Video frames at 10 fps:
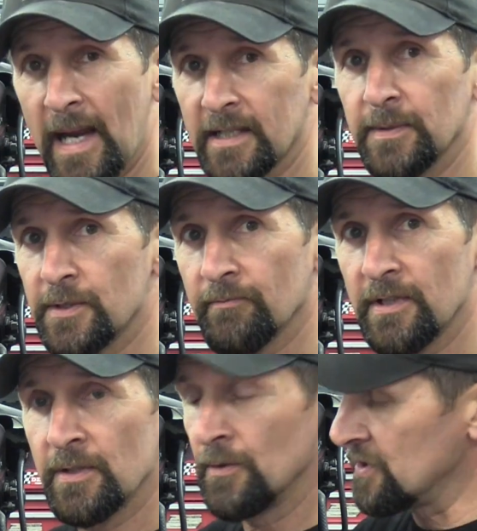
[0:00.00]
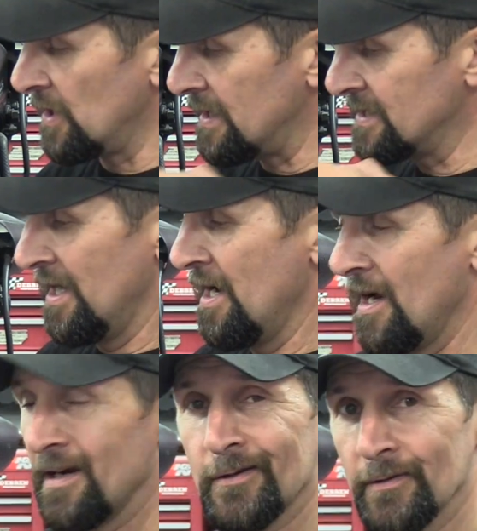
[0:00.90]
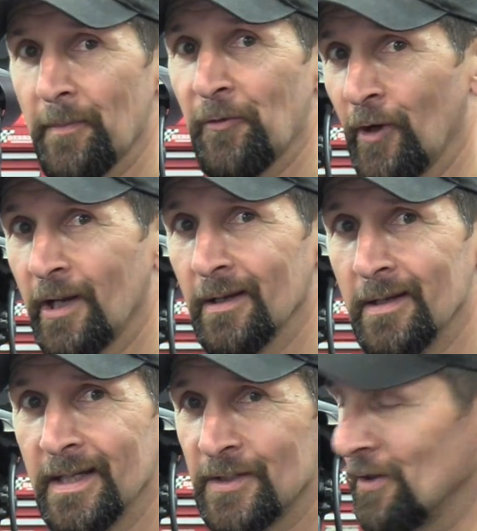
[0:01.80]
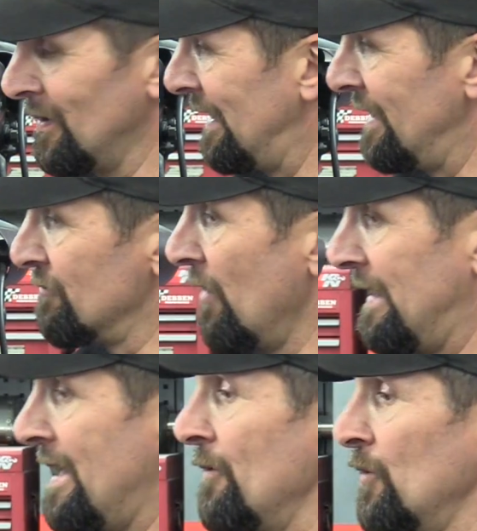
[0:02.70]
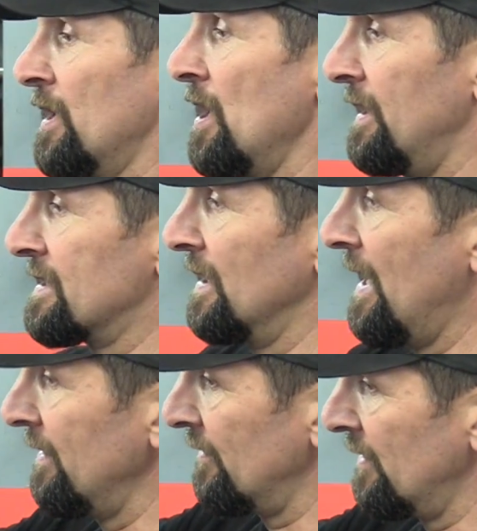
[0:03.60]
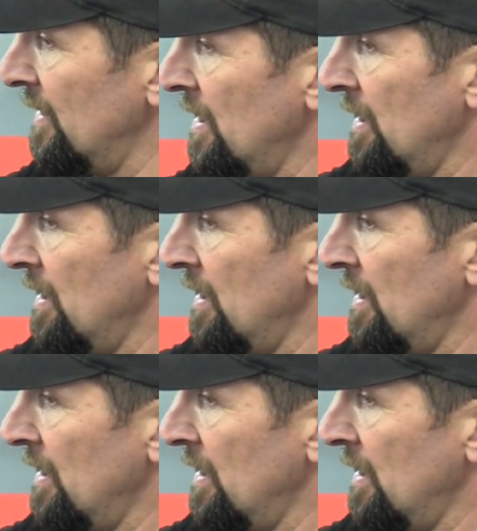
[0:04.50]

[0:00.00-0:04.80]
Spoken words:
back to its original size and grip for England. It truly is. Right, now I've got to cut it to length.